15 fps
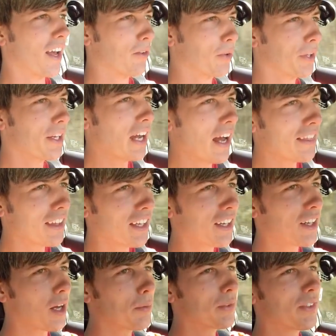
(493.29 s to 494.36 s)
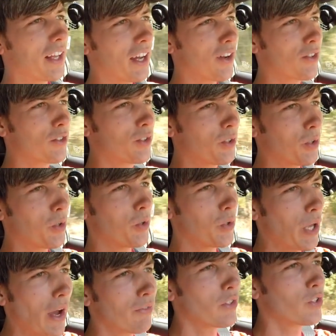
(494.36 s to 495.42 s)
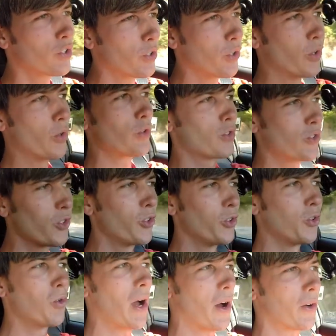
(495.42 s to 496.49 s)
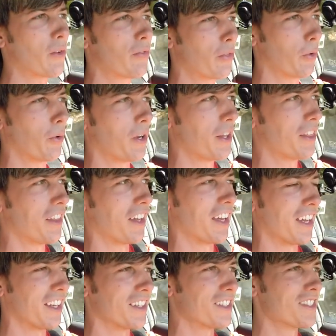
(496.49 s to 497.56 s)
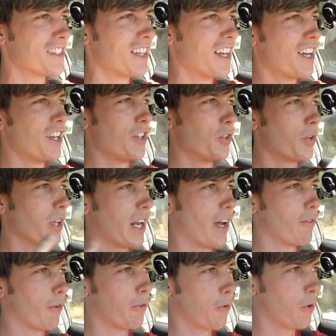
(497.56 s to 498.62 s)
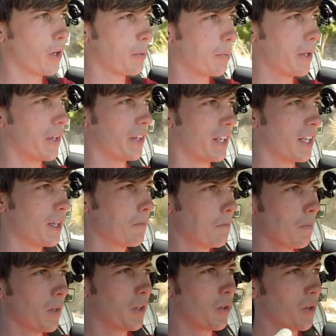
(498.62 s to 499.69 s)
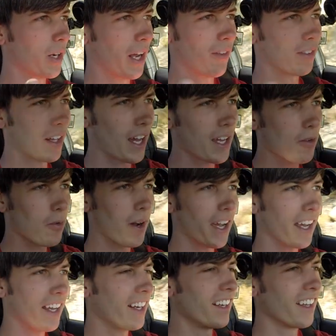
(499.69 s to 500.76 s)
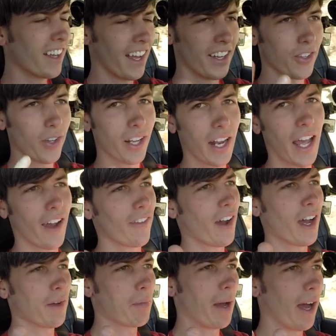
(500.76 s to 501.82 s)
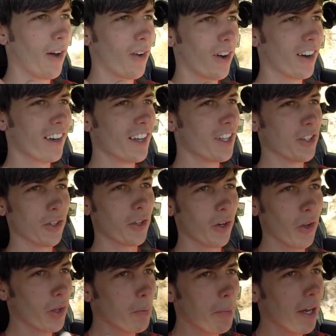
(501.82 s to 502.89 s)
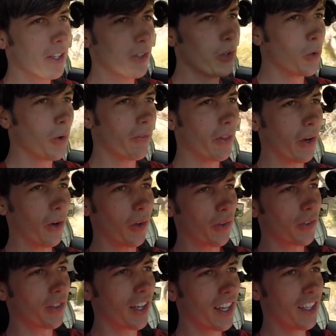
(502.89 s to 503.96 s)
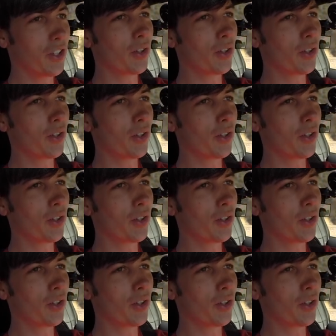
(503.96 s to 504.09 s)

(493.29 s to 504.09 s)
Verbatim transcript: And really, I think it comes down to, you have to choose two out of three things. You can have affordability, you can have lightweight, and you can have high power. You can only pick two of those.